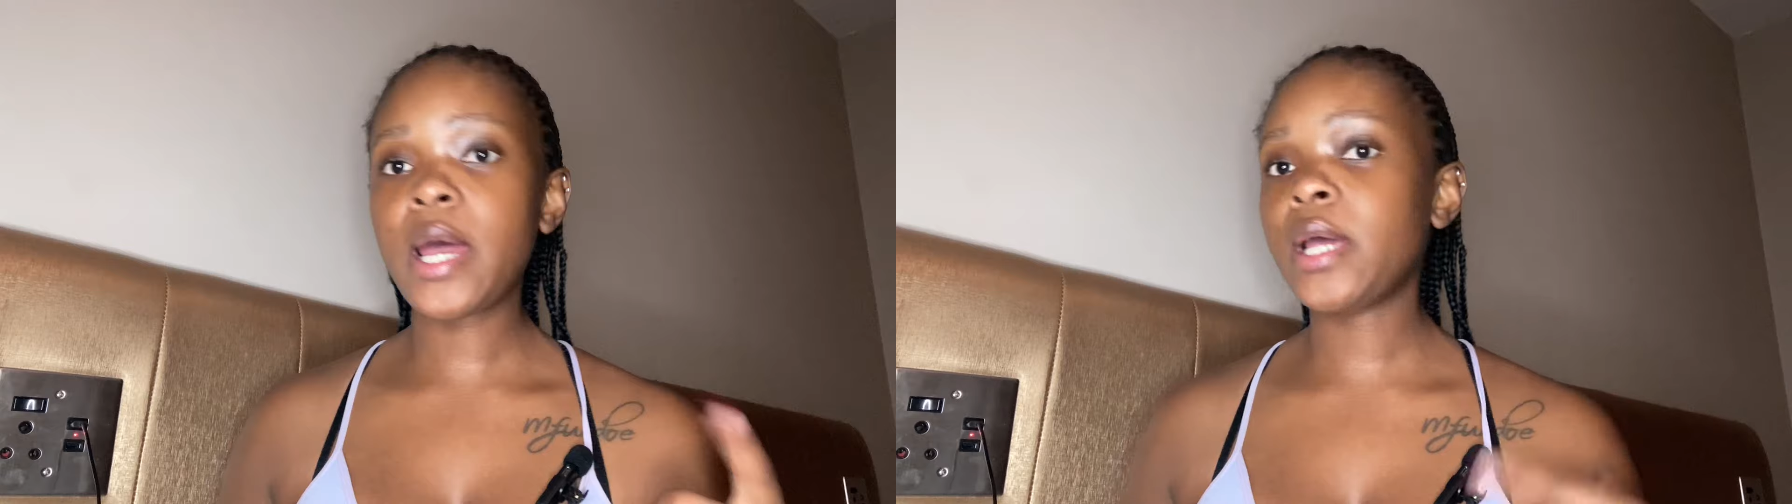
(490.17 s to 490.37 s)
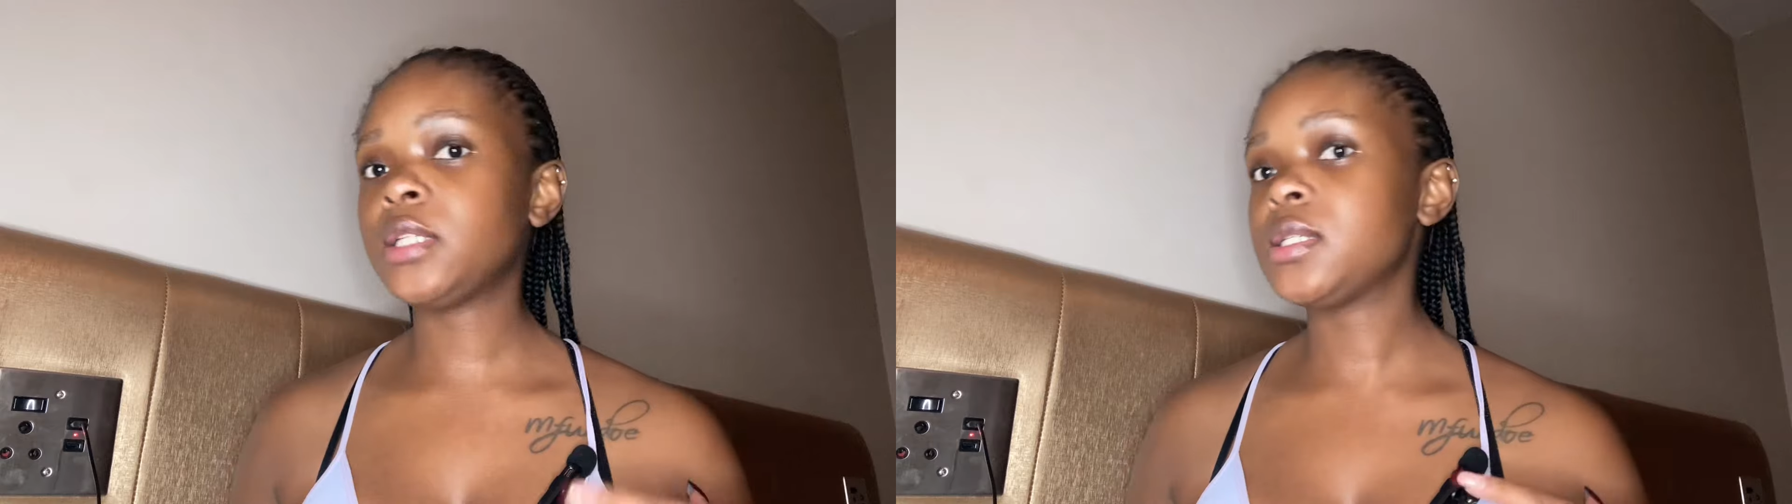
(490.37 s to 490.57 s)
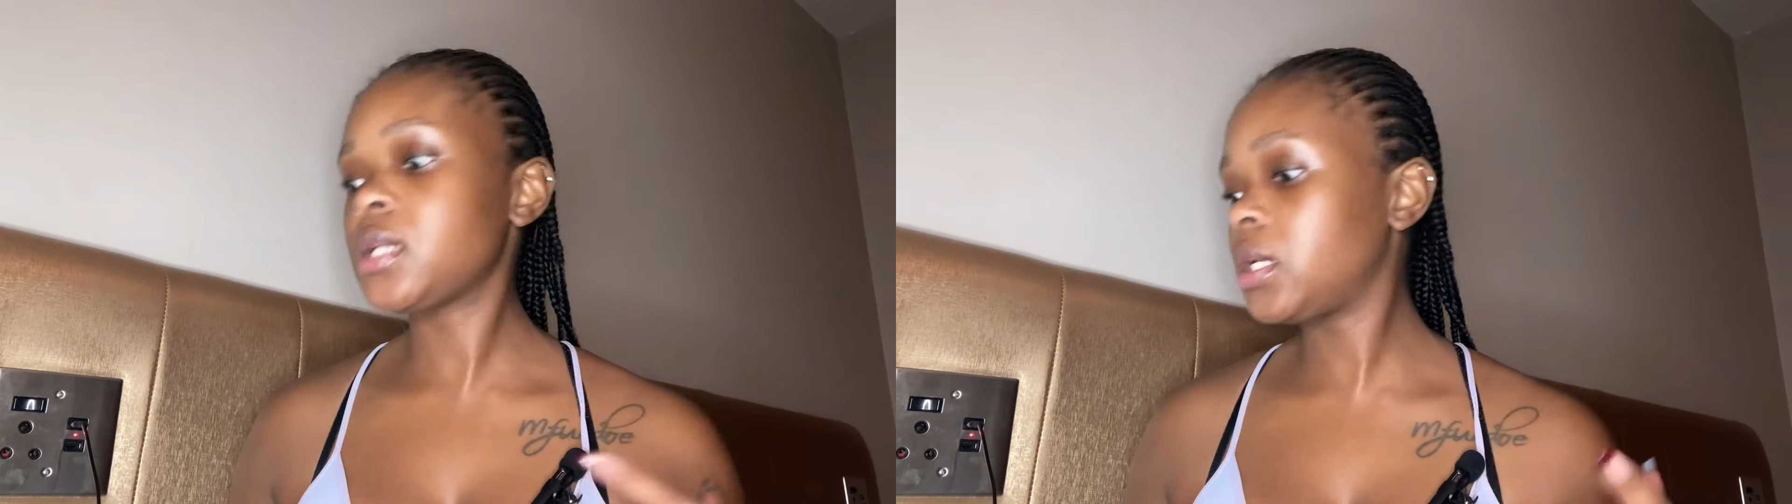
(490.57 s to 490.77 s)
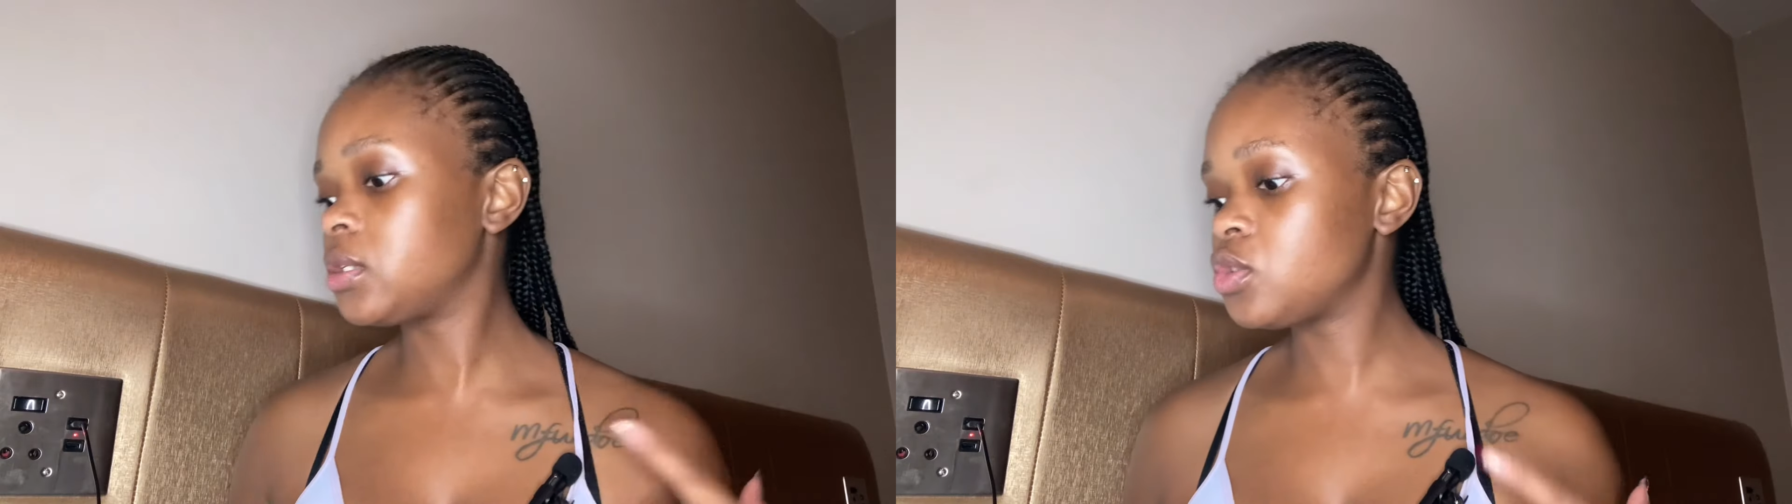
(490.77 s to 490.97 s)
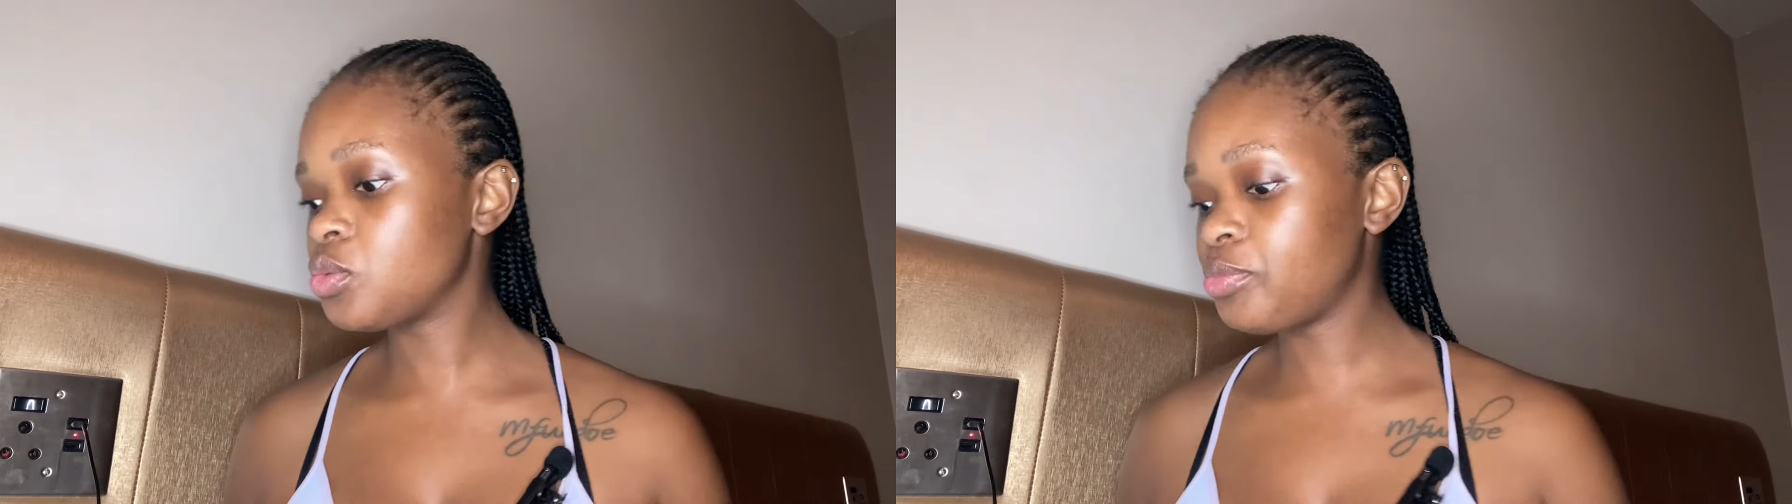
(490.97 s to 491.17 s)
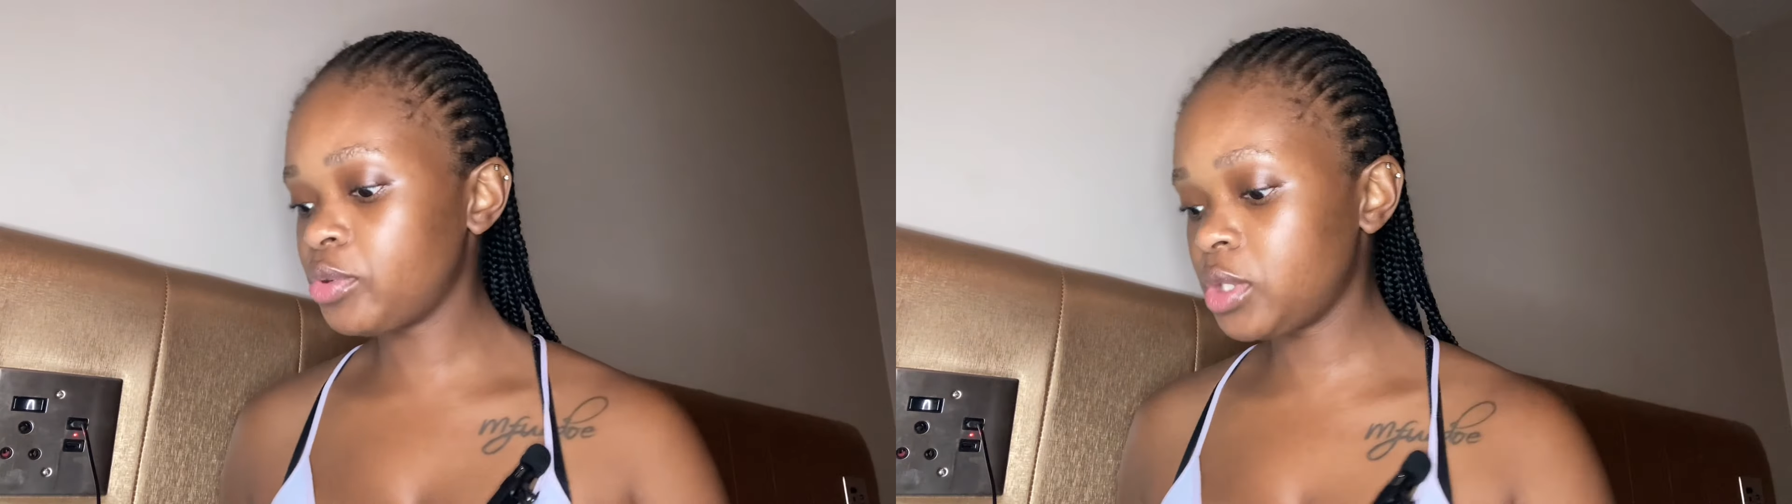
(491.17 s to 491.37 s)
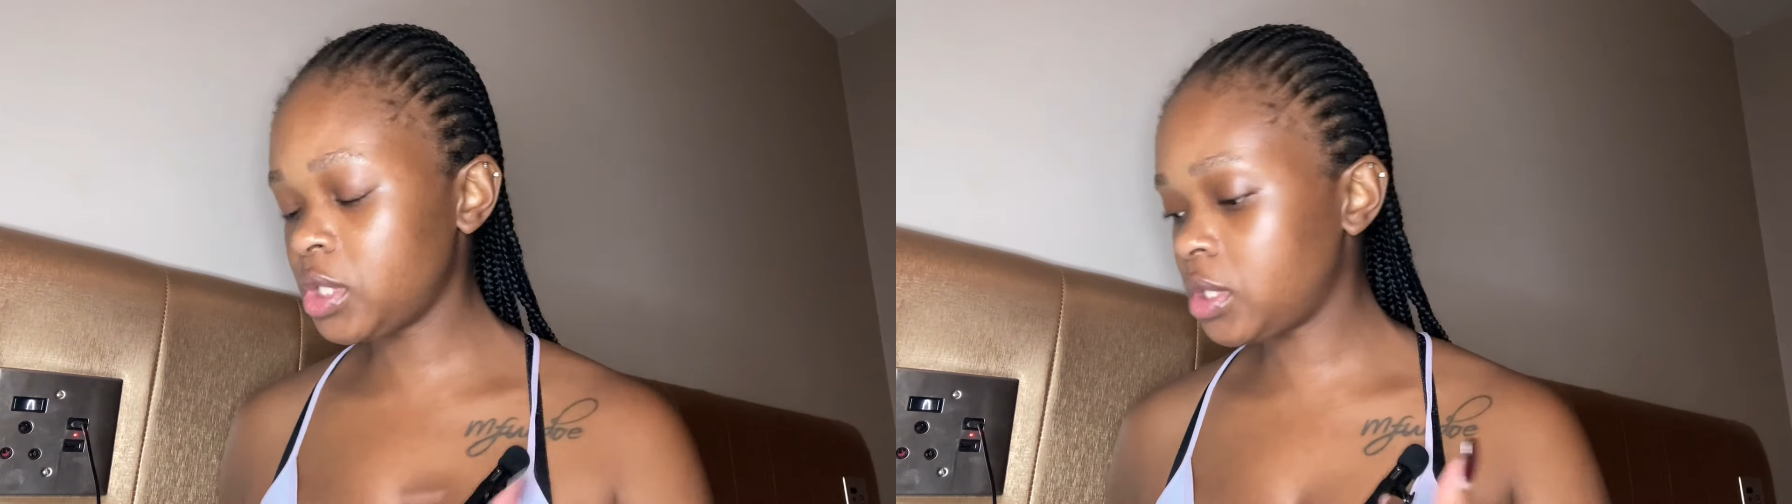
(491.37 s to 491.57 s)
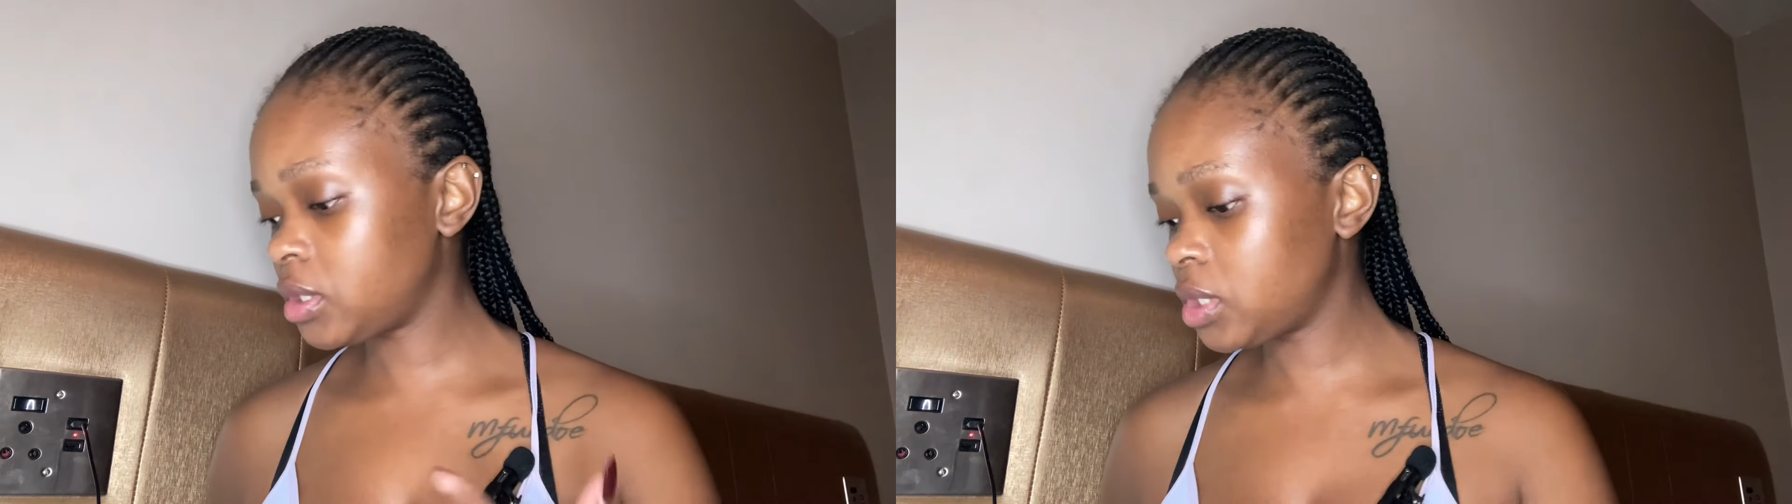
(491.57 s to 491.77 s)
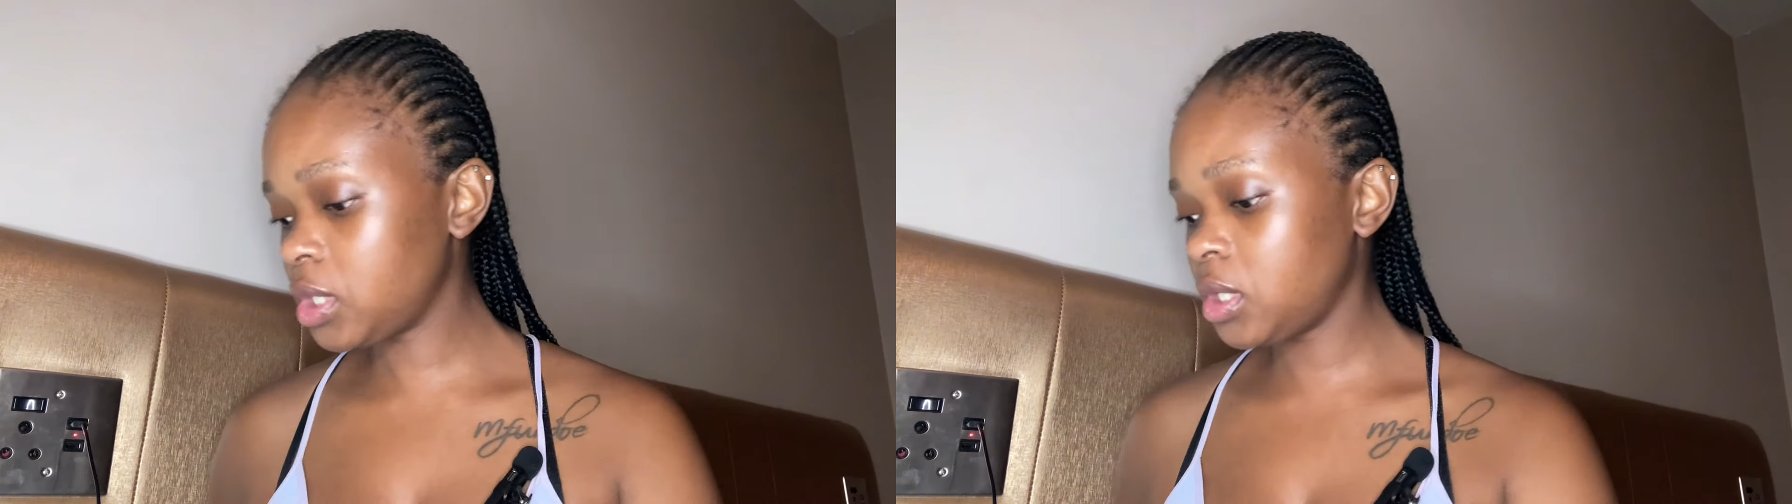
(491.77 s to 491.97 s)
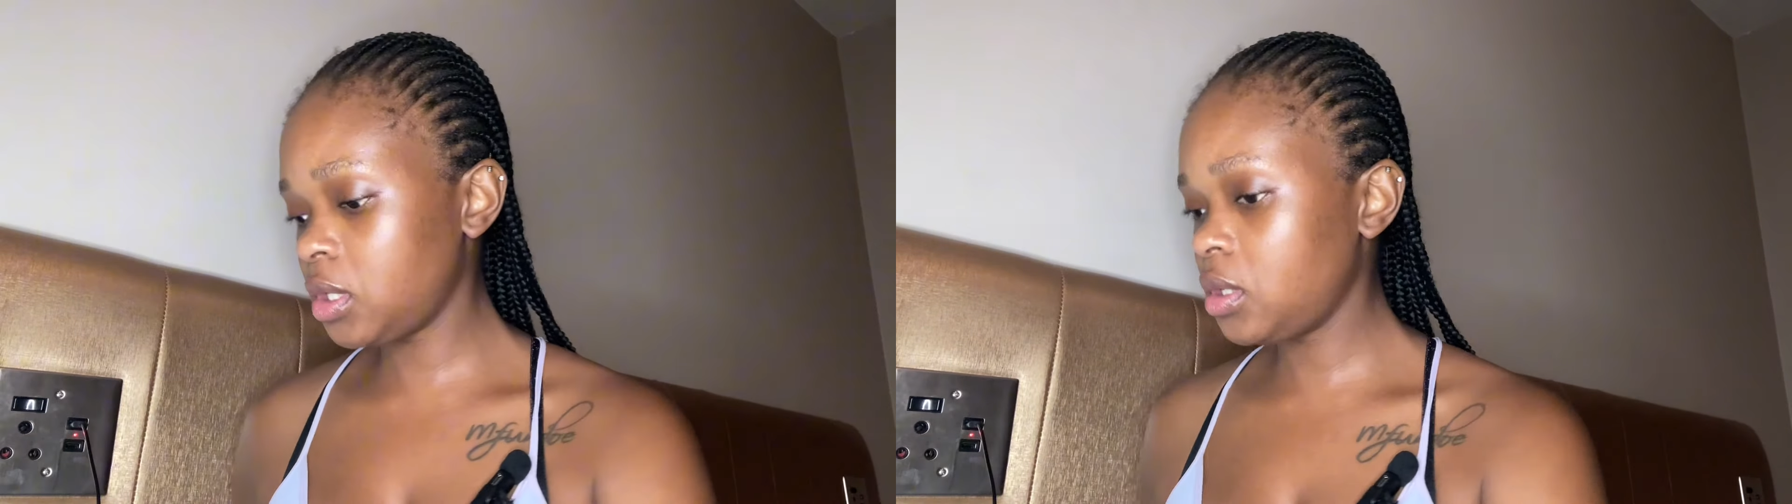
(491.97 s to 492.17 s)
i decided to put the
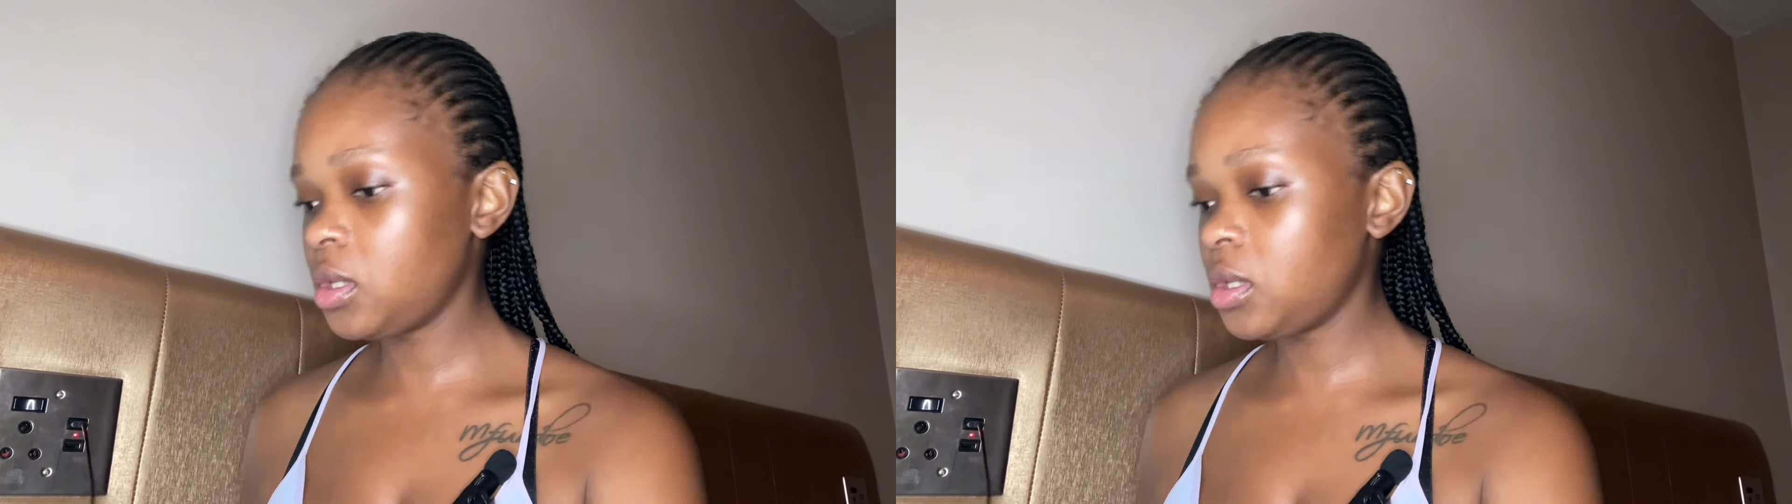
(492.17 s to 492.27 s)
thingy